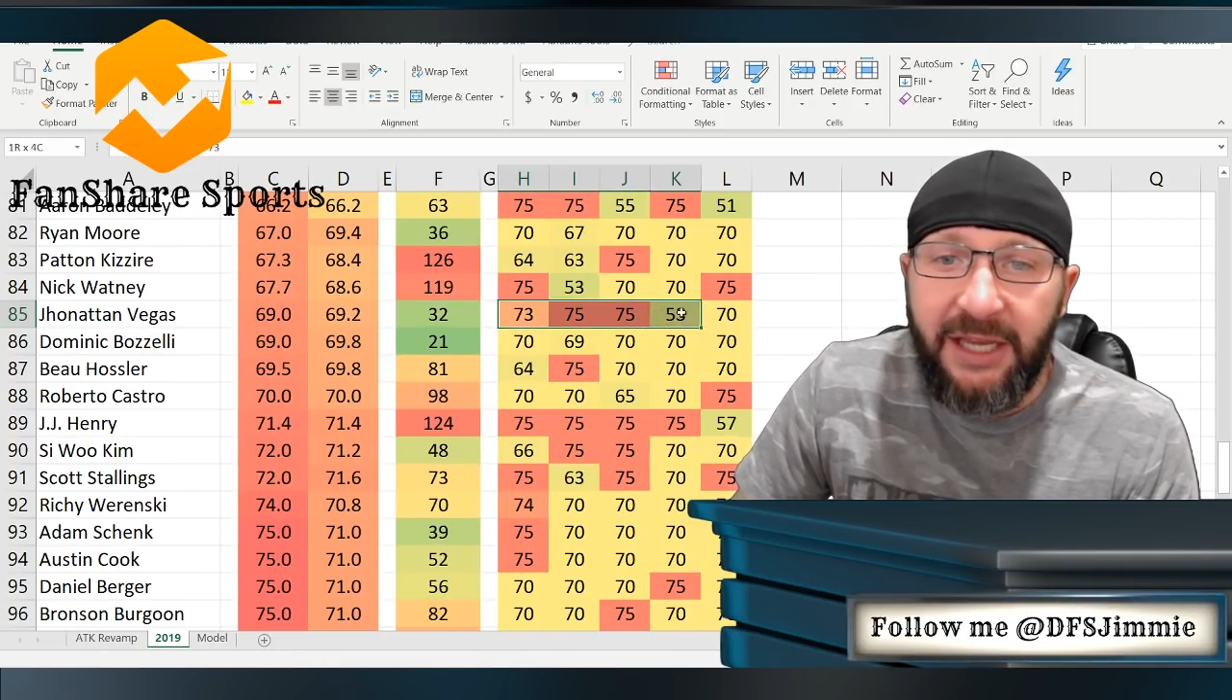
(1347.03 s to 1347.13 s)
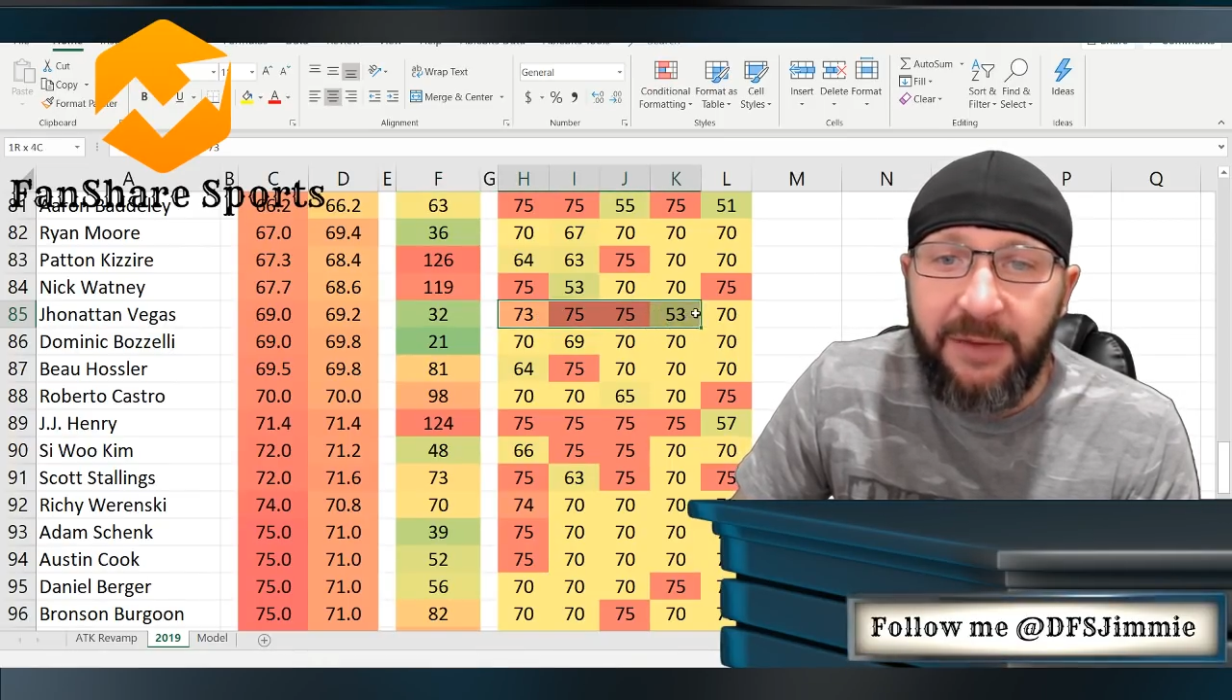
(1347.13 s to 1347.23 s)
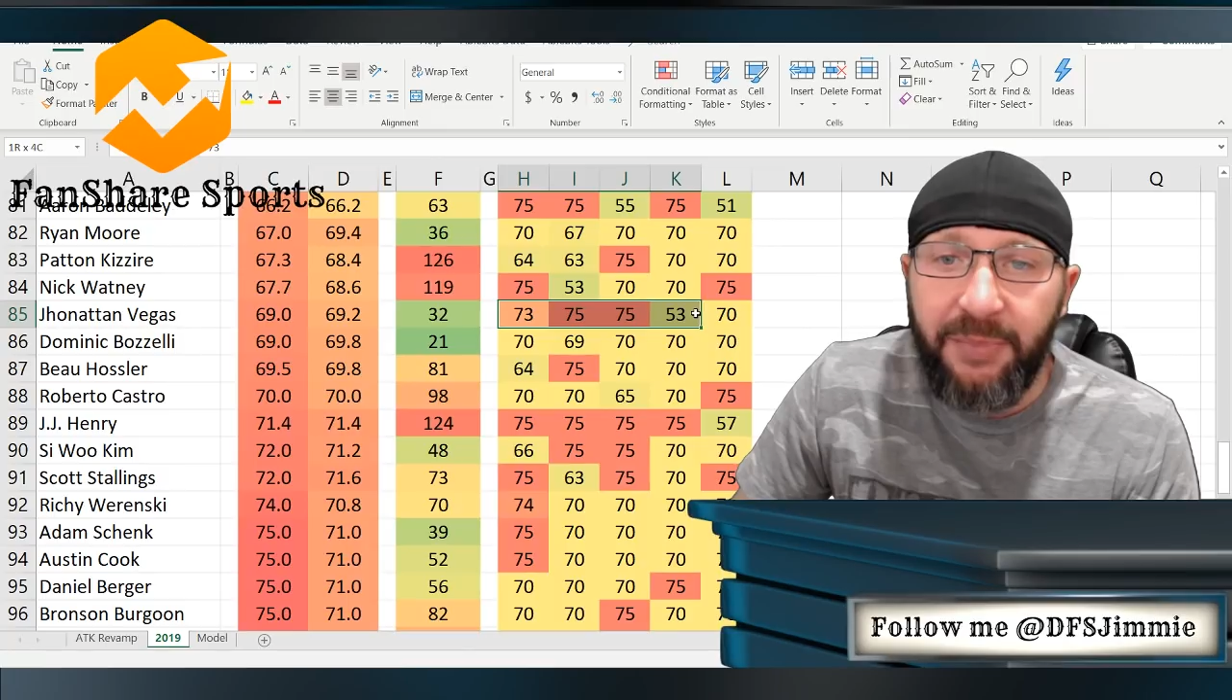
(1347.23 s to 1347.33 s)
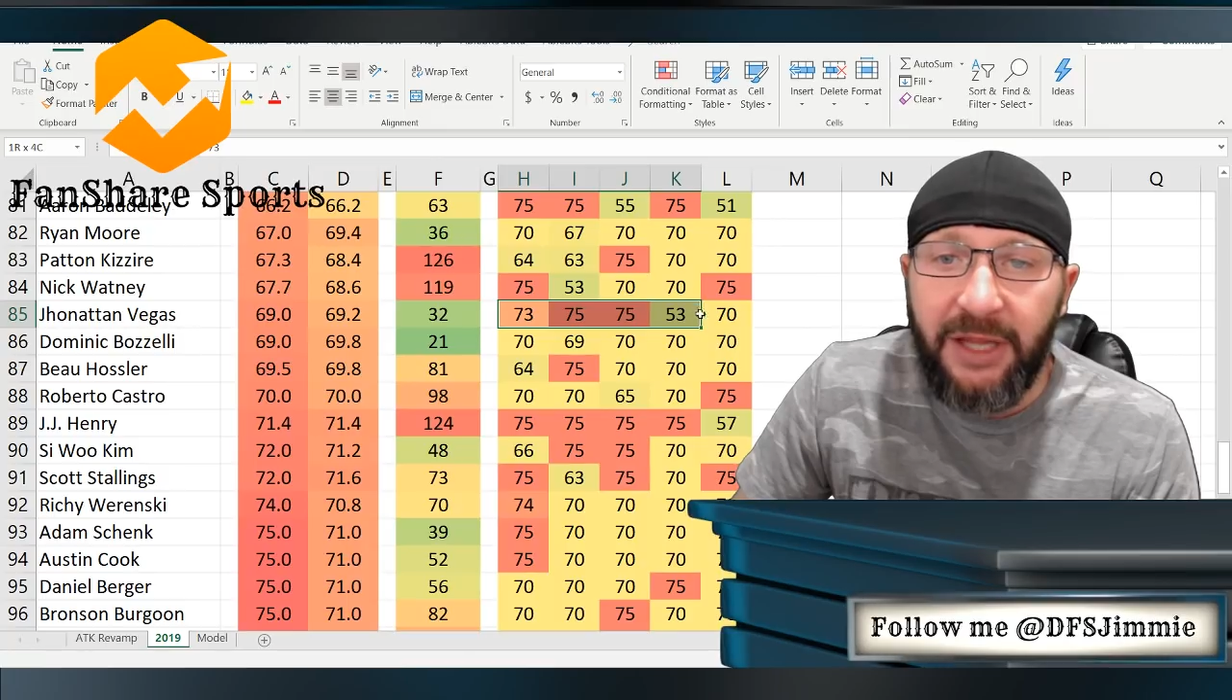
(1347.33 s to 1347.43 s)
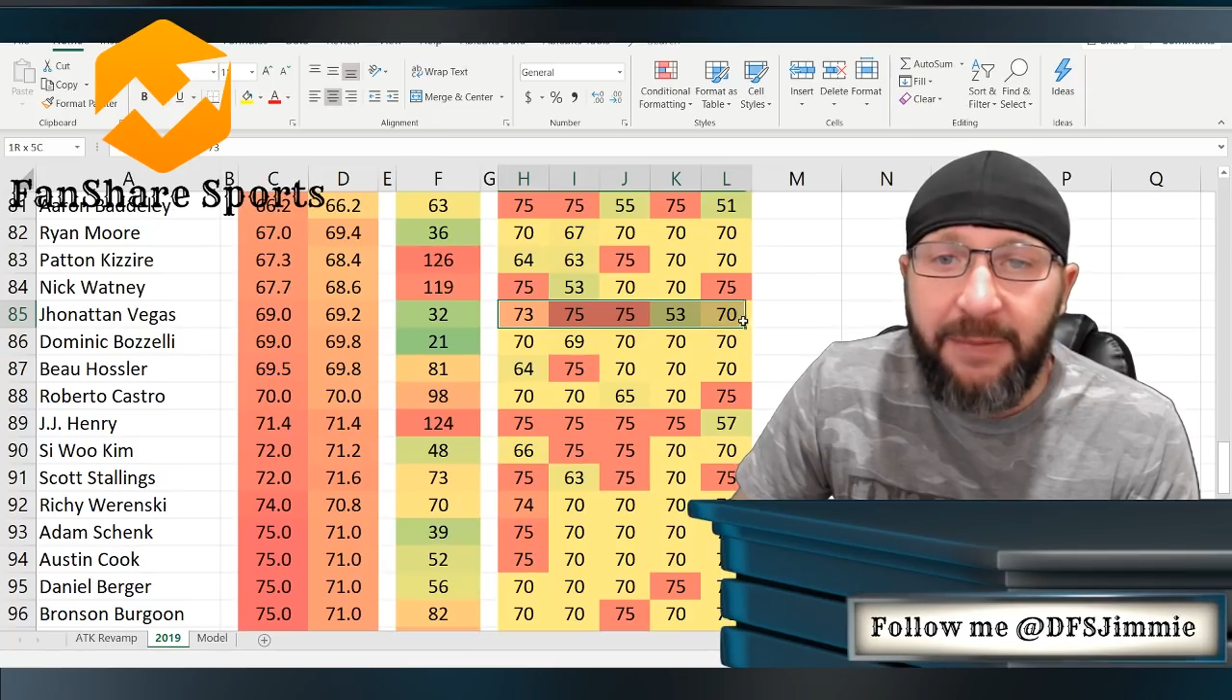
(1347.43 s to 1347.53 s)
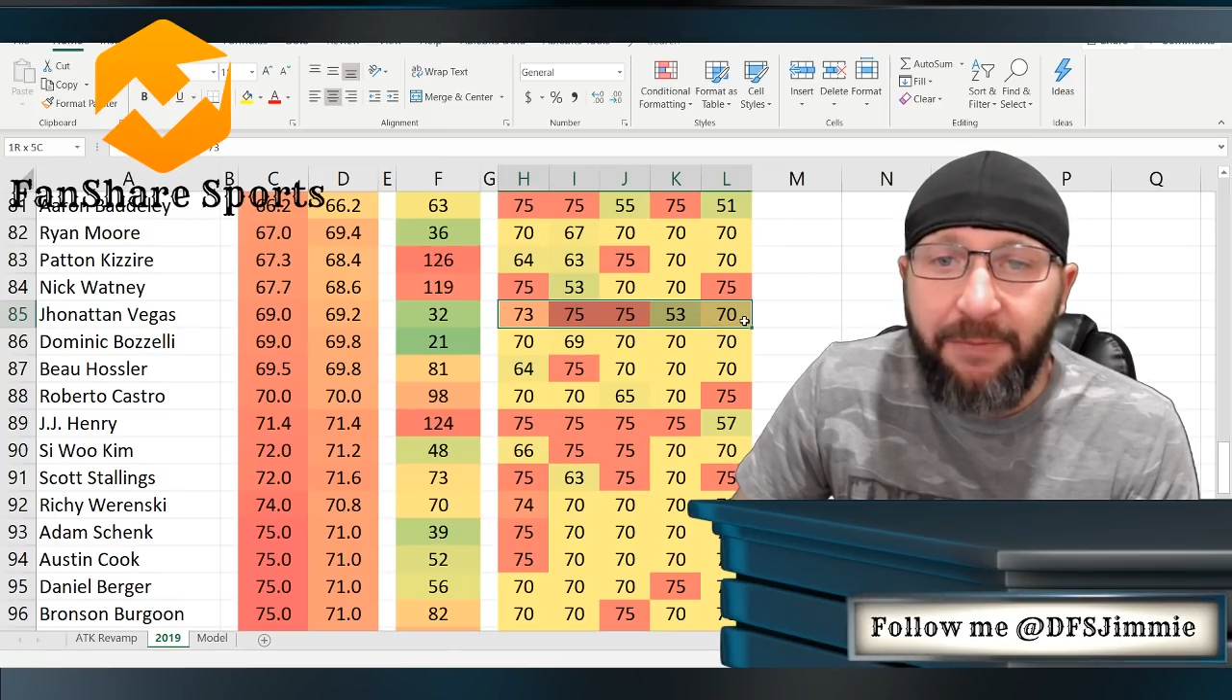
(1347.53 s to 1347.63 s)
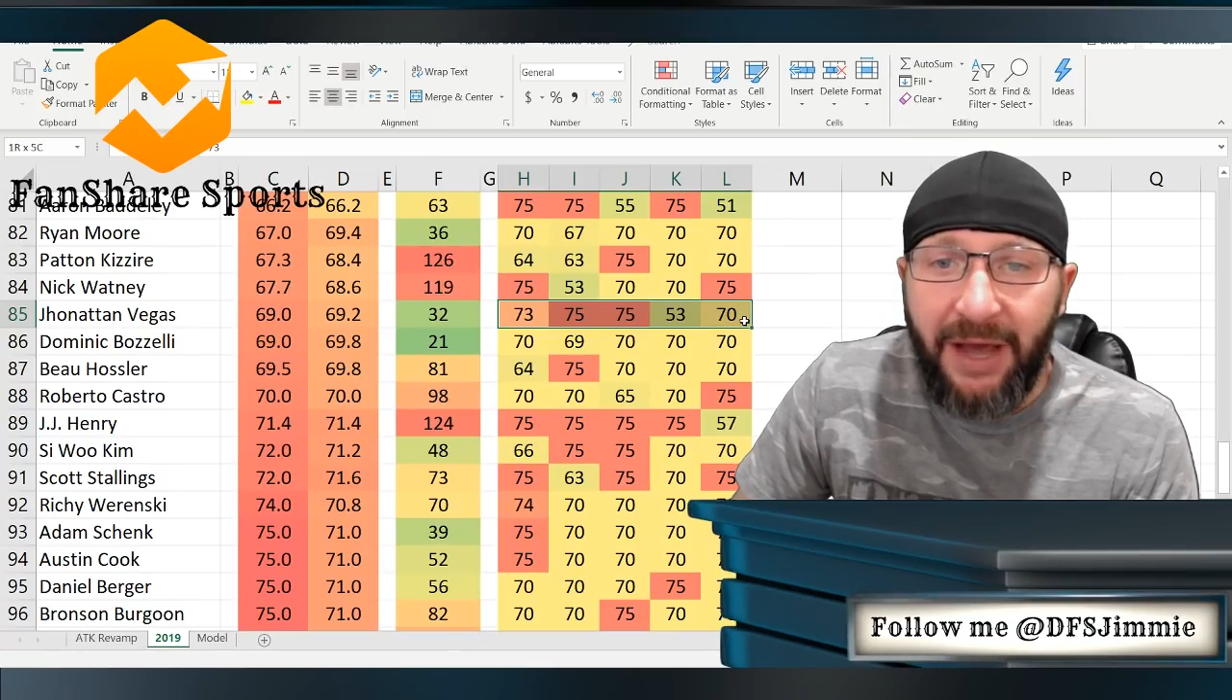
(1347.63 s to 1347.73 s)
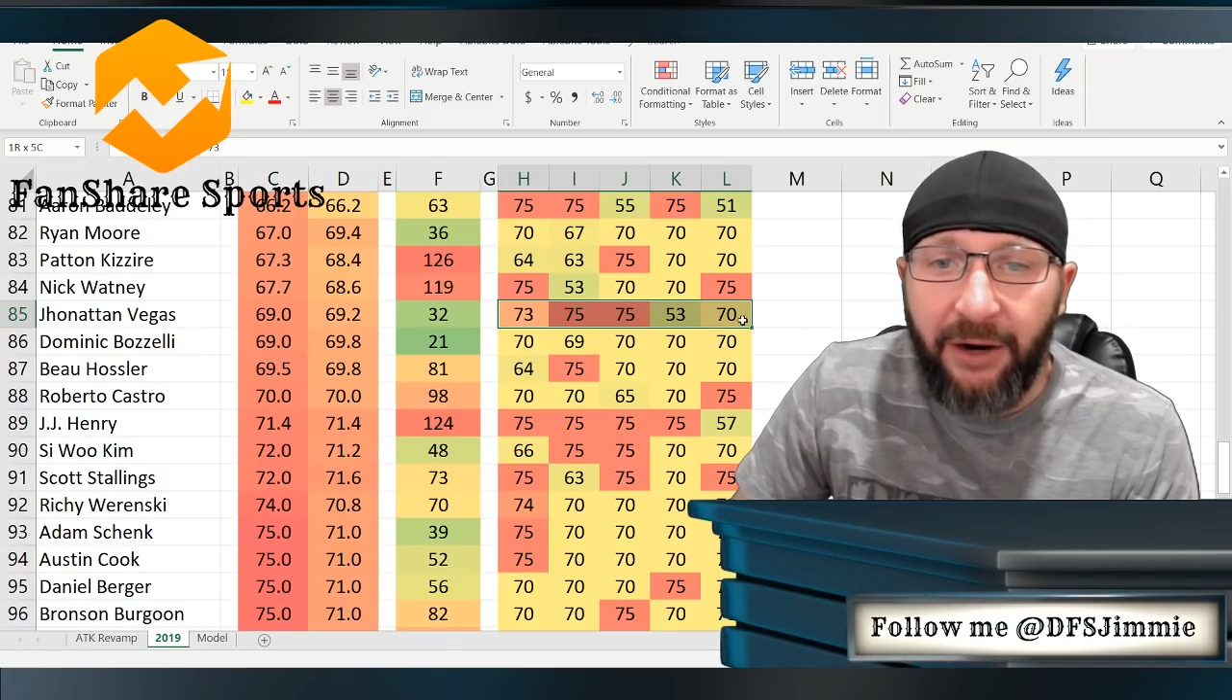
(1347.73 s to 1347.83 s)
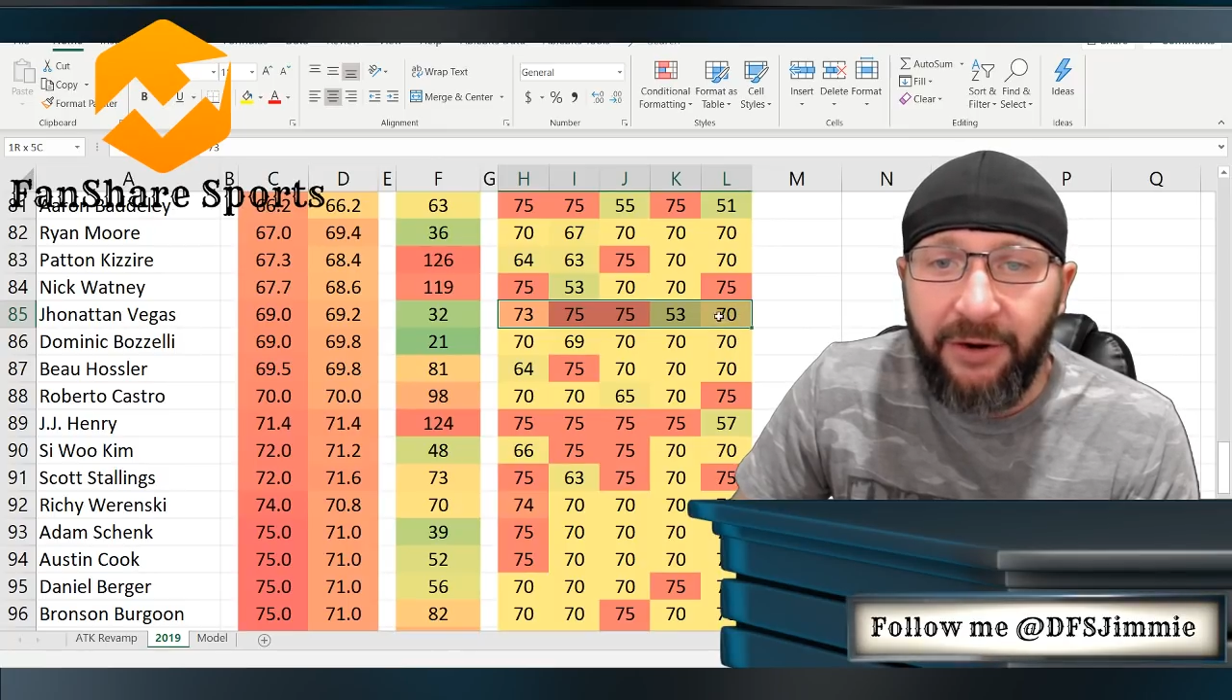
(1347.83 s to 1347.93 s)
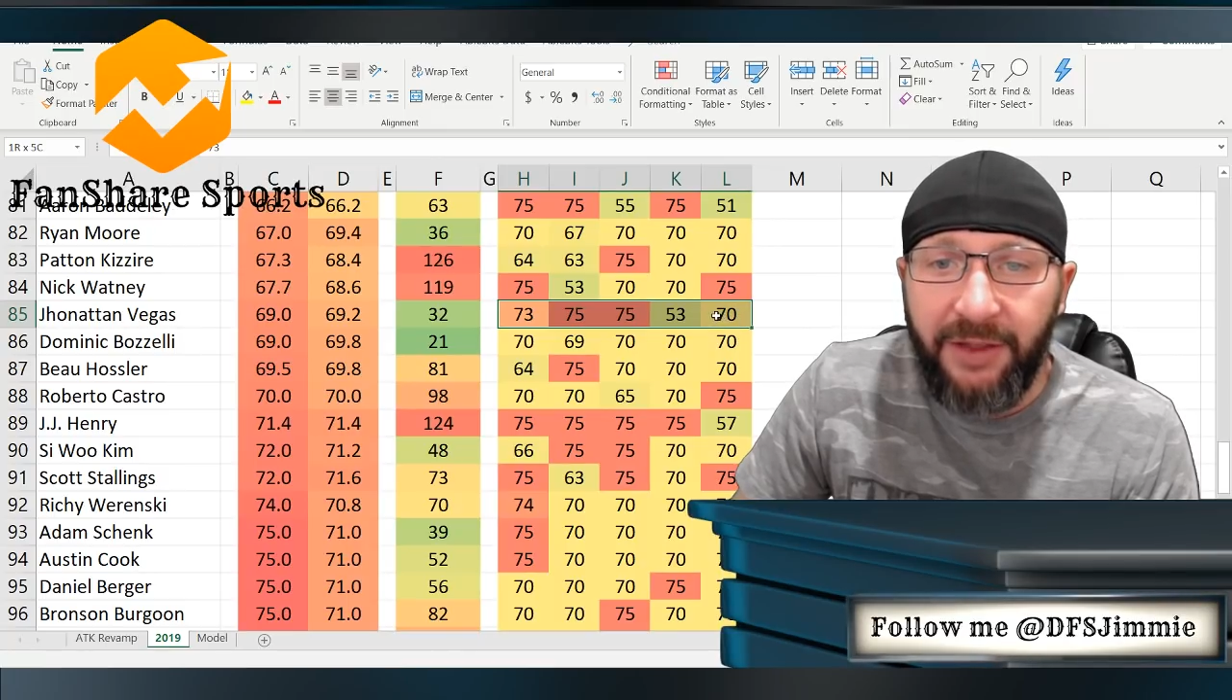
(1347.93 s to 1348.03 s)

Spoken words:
he'd play better